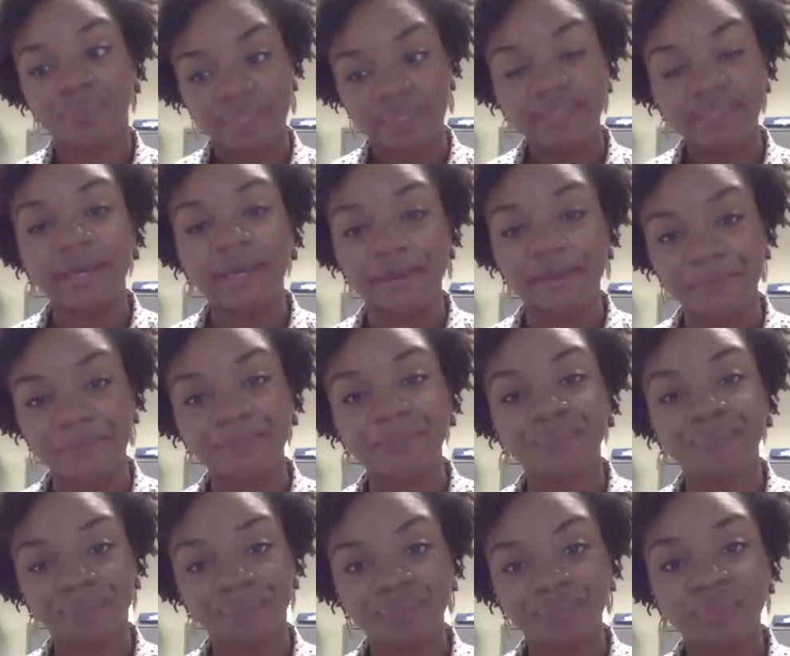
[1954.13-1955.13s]
Yeah.
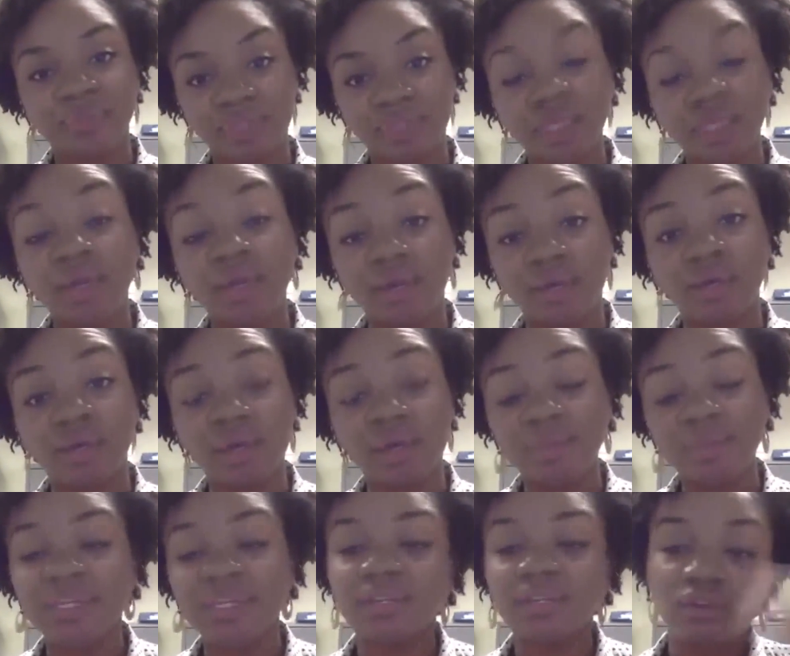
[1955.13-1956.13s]
Yeah. I mean,
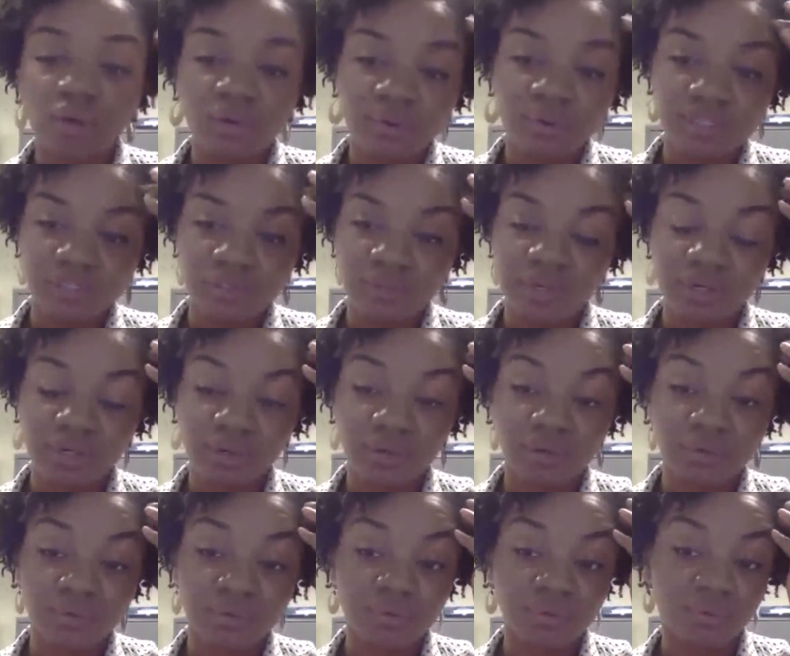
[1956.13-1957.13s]
and you always try to go
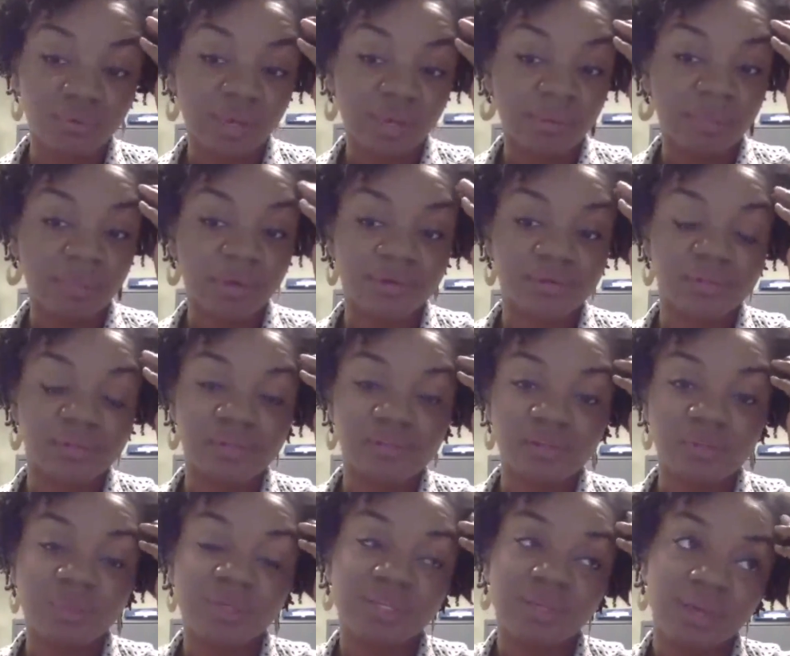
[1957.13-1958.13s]
through the right person. So, I
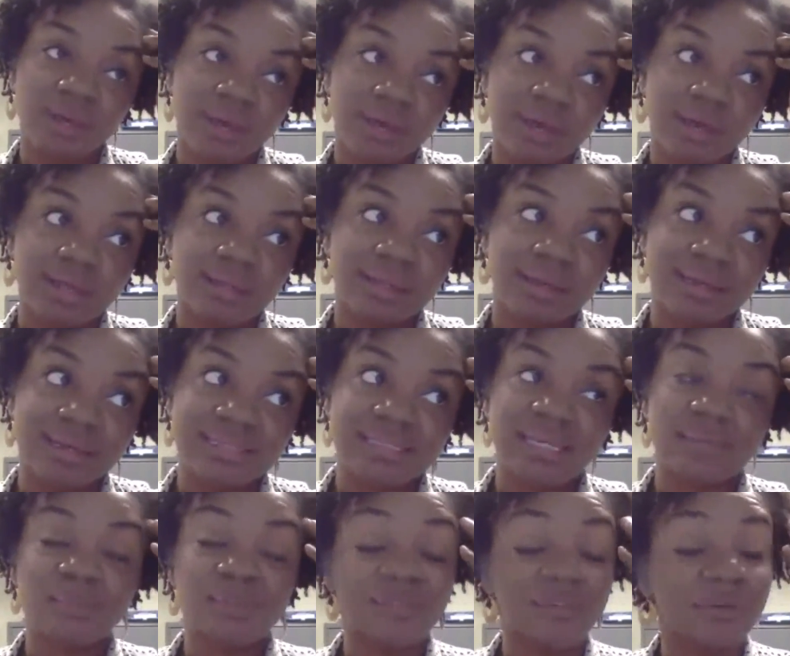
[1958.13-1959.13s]
mean, a lot of
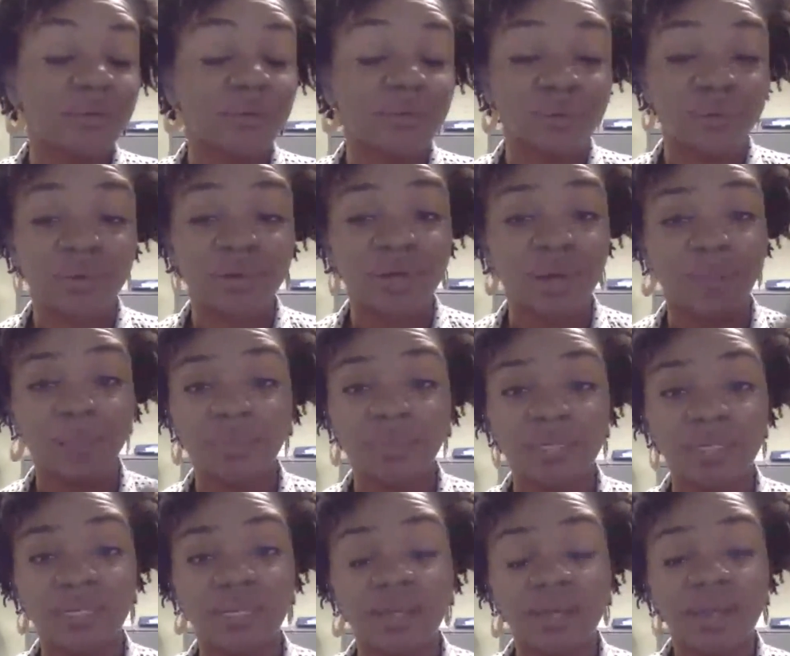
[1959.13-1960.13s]
times when I go through a
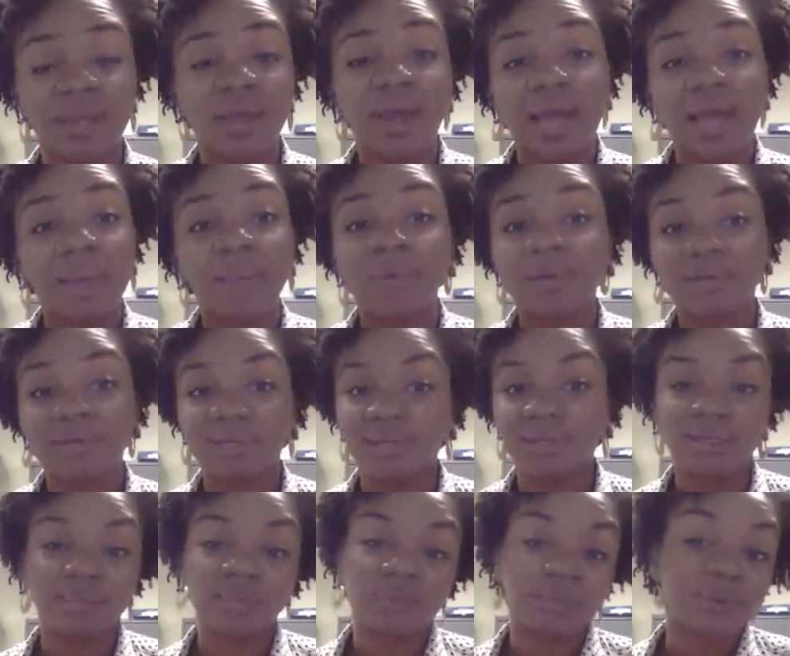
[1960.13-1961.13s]
company, I'm going to hit
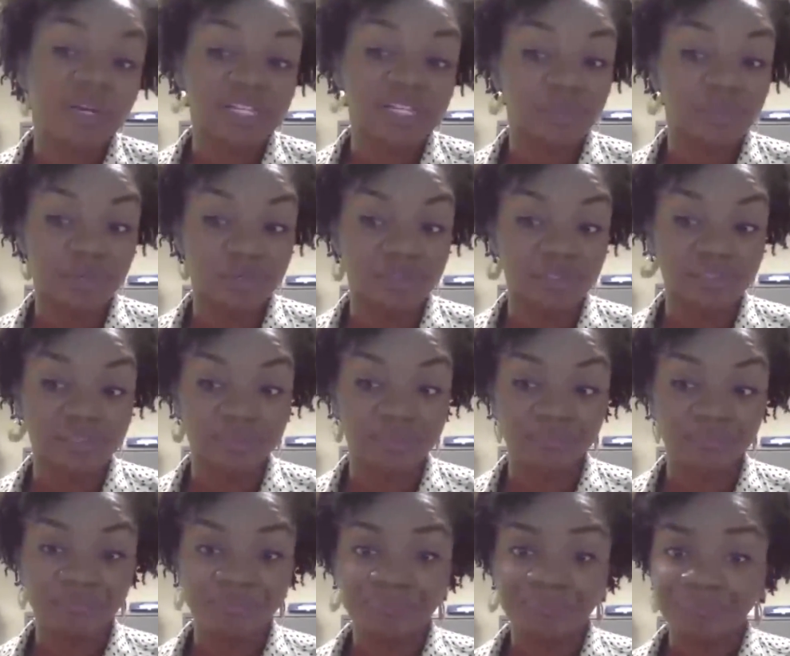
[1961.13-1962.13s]
up the press person.
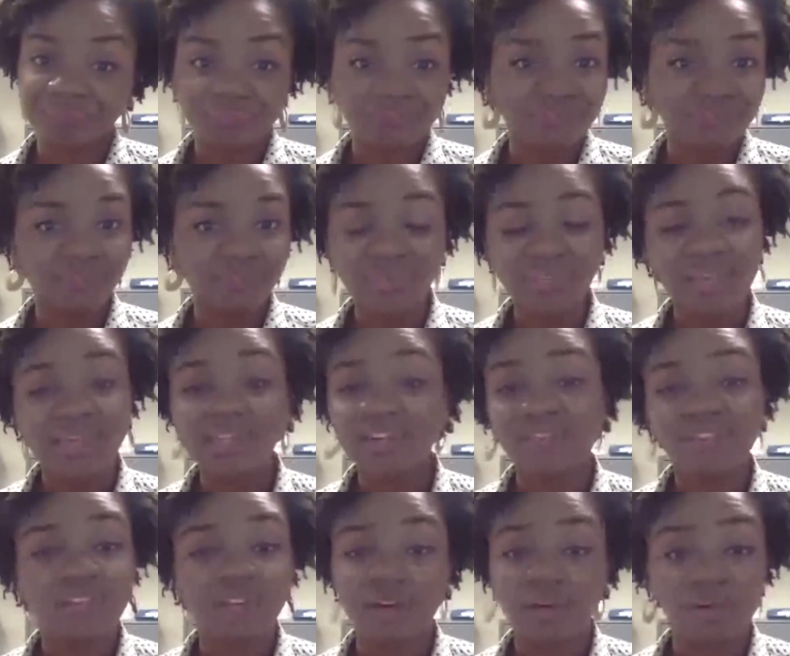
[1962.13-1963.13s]
And if
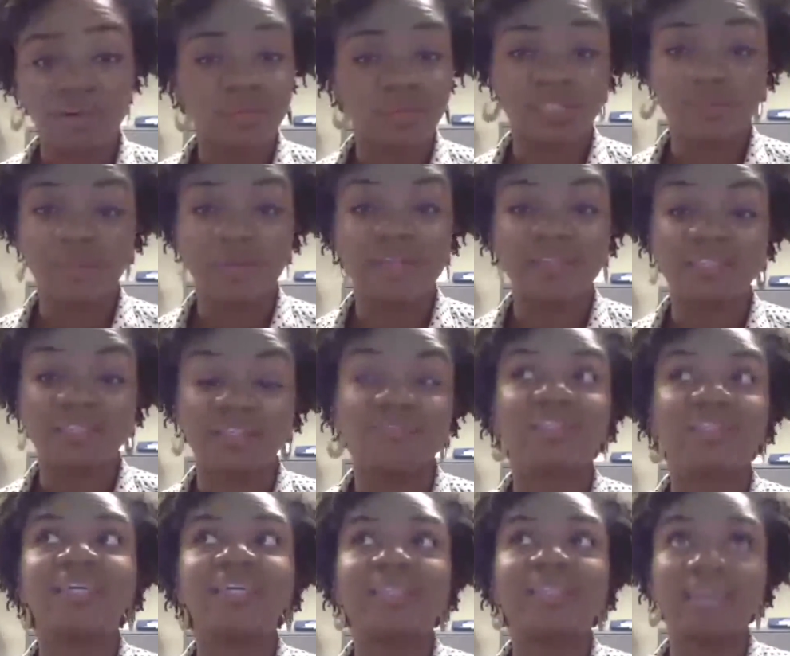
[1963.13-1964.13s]
they're unresponsive,
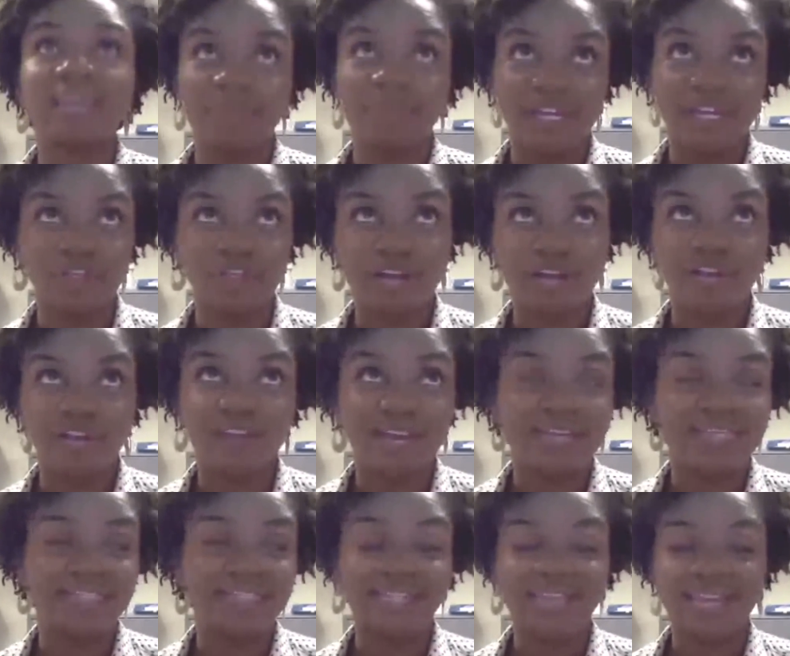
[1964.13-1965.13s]
then I might try to
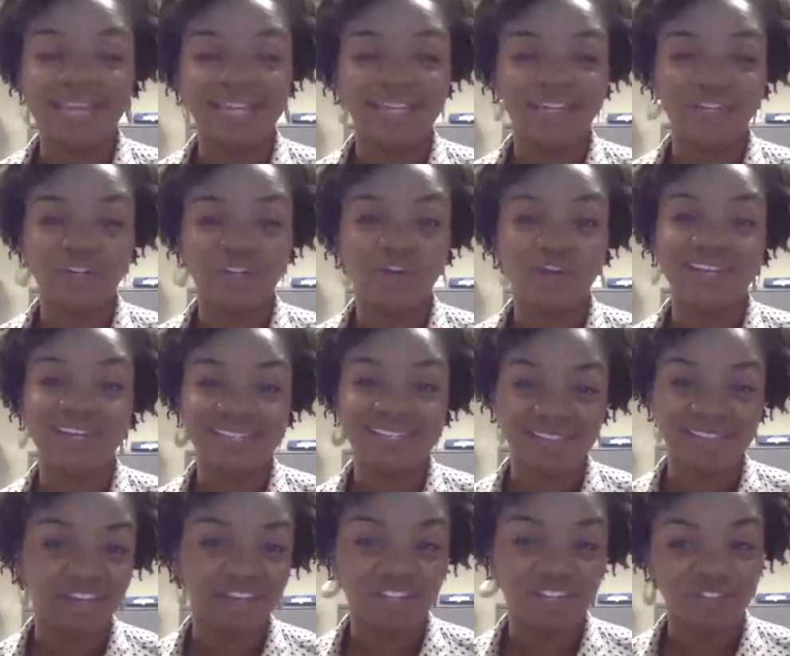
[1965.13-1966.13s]
find, like, you know, an
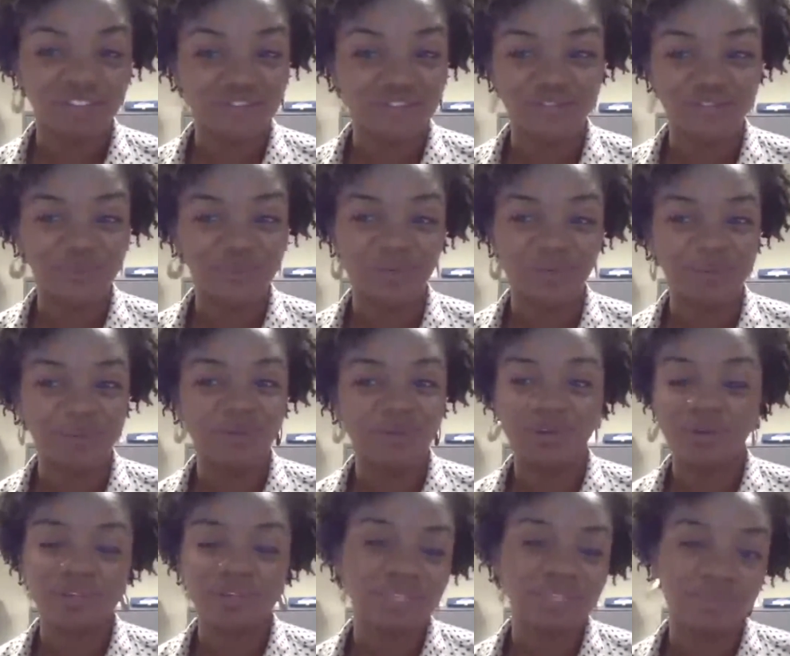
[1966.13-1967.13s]
executive's phone number
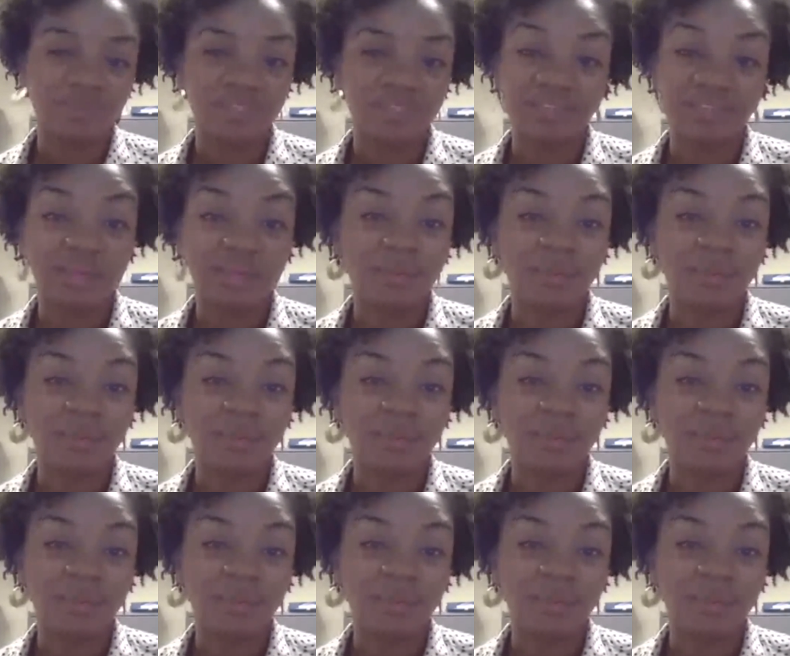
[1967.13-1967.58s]
or something like that.